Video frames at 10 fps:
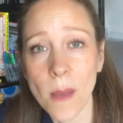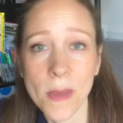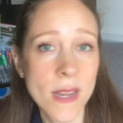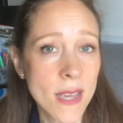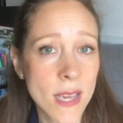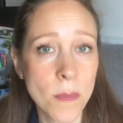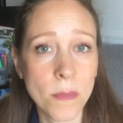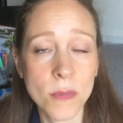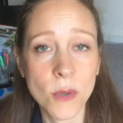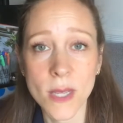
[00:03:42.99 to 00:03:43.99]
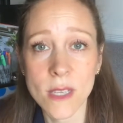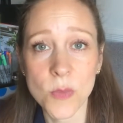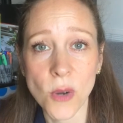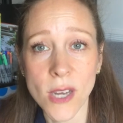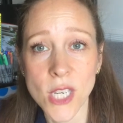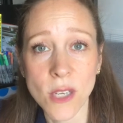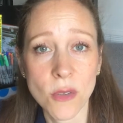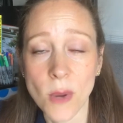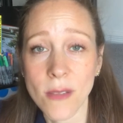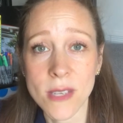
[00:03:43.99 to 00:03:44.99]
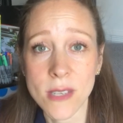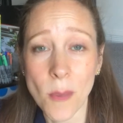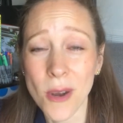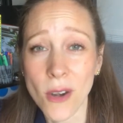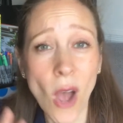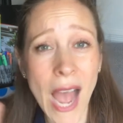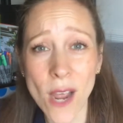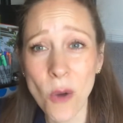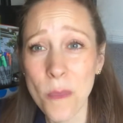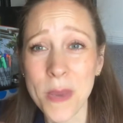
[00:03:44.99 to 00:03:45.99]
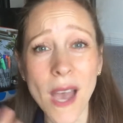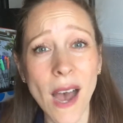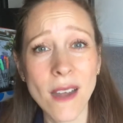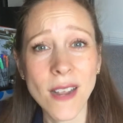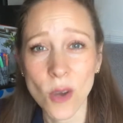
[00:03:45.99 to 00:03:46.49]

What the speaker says: I'm going to keep doing this project throughout the summer, and I hope beyond.